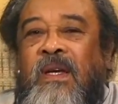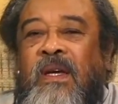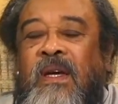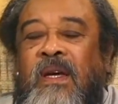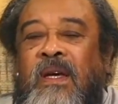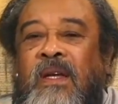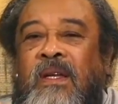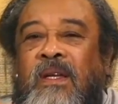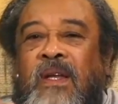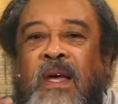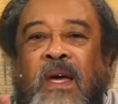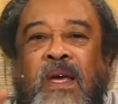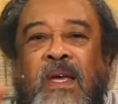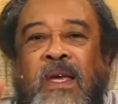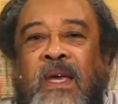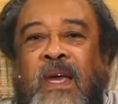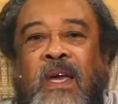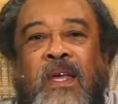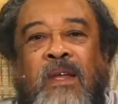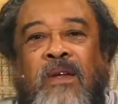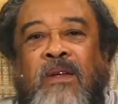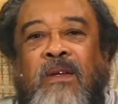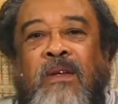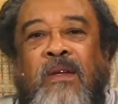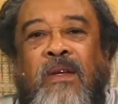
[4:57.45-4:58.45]
and
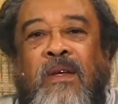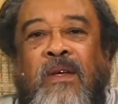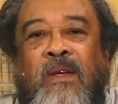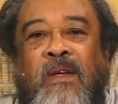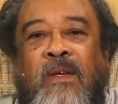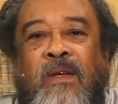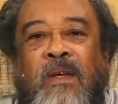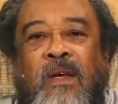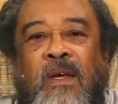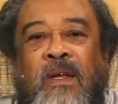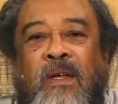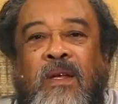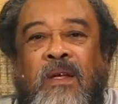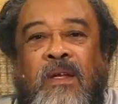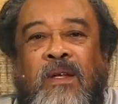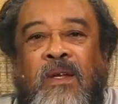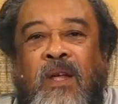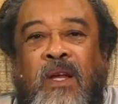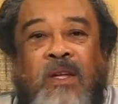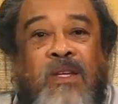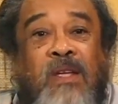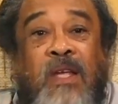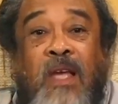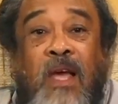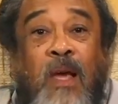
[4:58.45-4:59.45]
again,
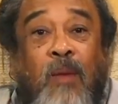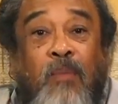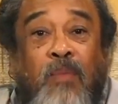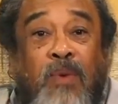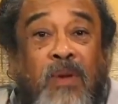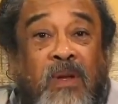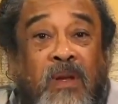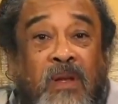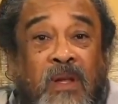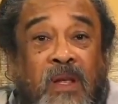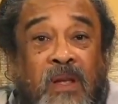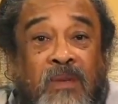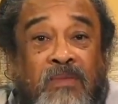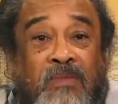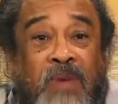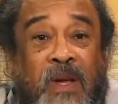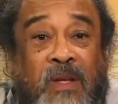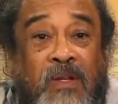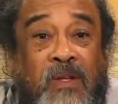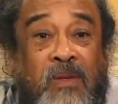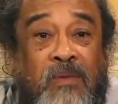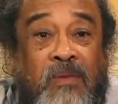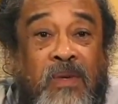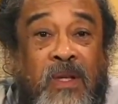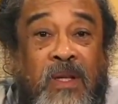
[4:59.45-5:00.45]
nothing happened
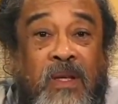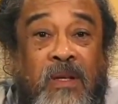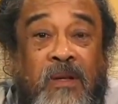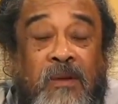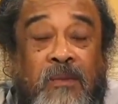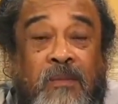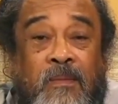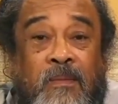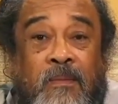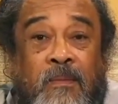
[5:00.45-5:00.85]
effectively.